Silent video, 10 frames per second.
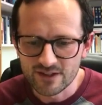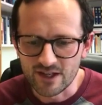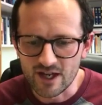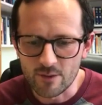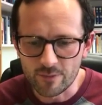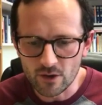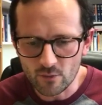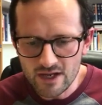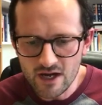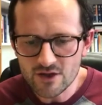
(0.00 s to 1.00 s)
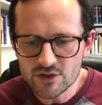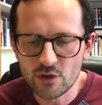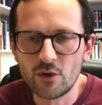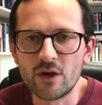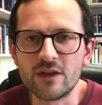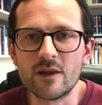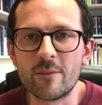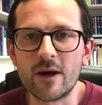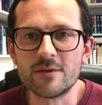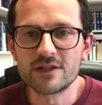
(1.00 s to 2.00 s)
But we are taught in the
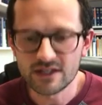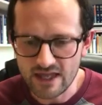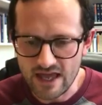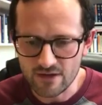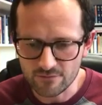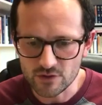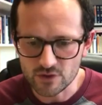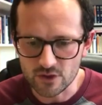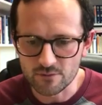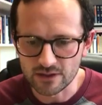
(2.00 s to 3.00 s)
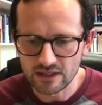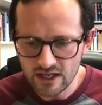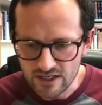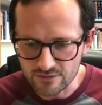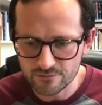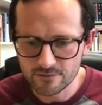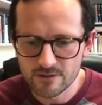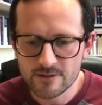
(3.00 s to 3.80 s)
Bible to care for human life.